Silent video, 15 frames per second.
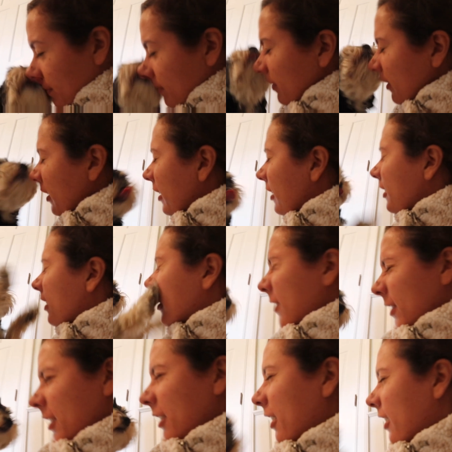let it not
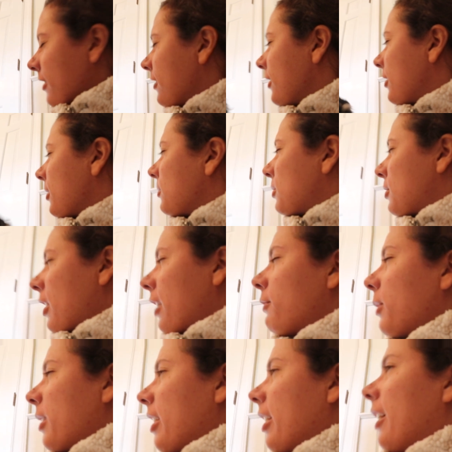shut off in someone's
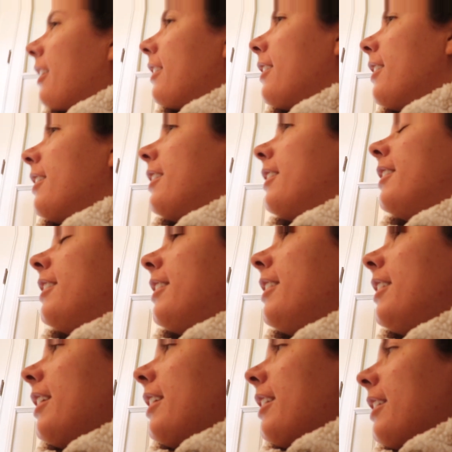driveway again.
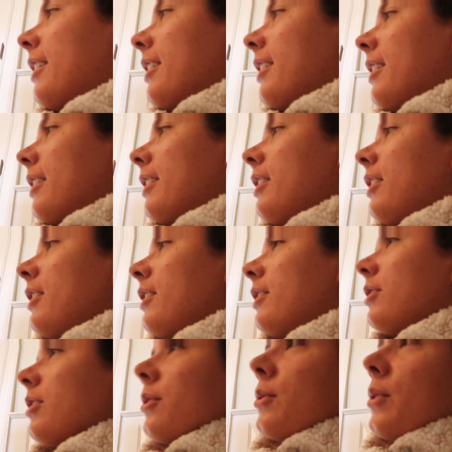
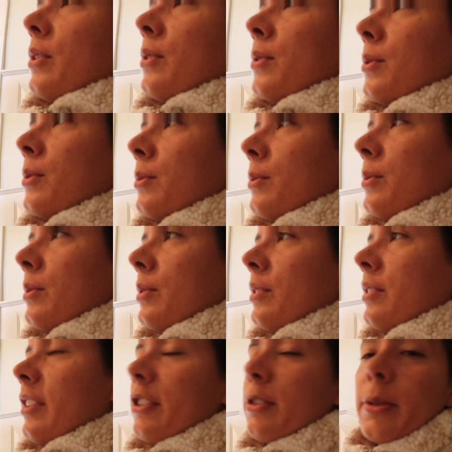So
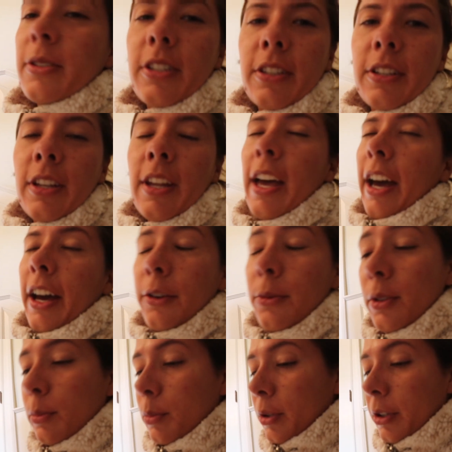that's what's... I
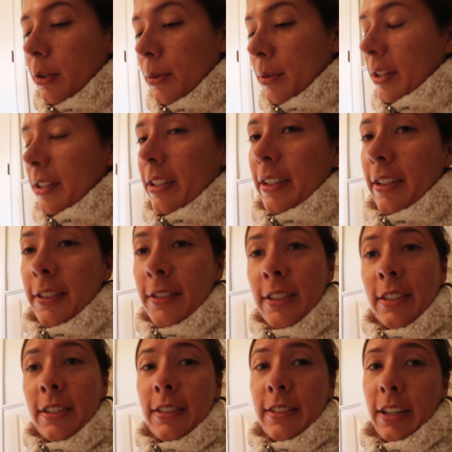don't want to bore you with the
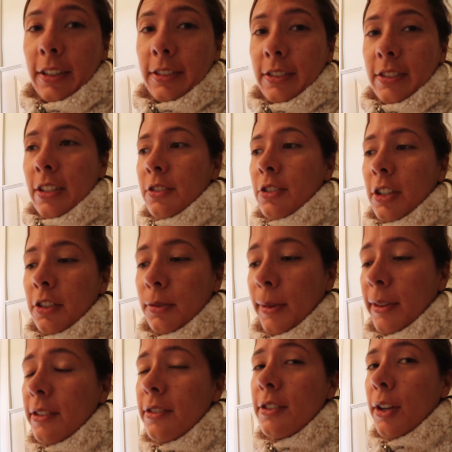details. Trust
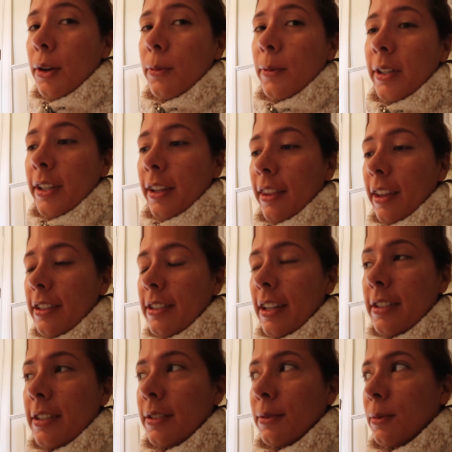me, there's no one that
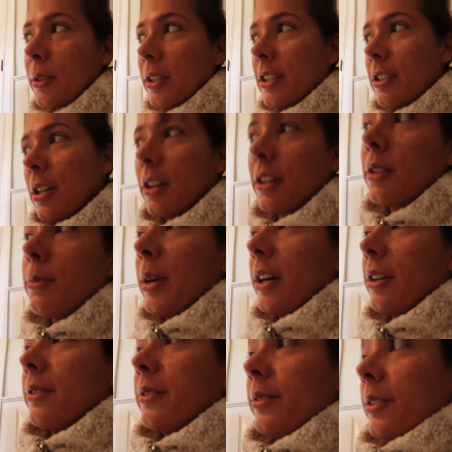doesn't want to talk
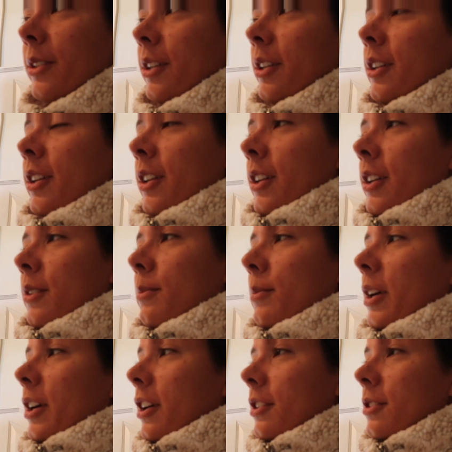about
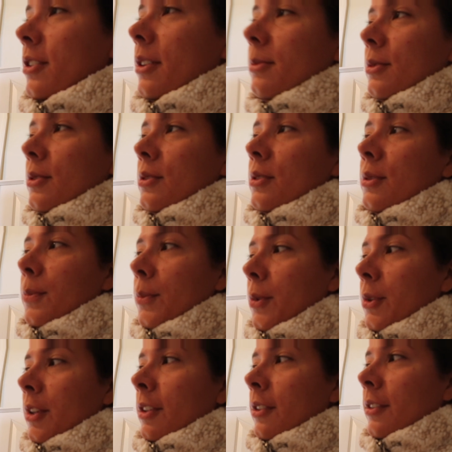my car troubles
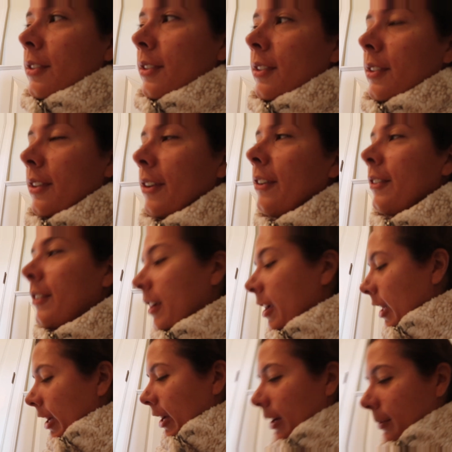more.
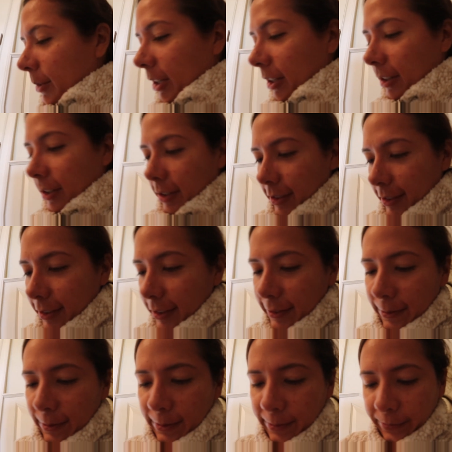I mean,
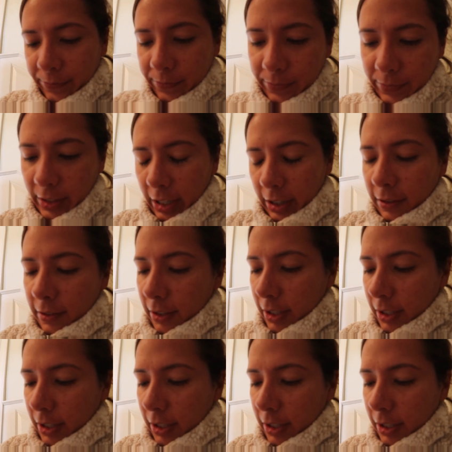yeah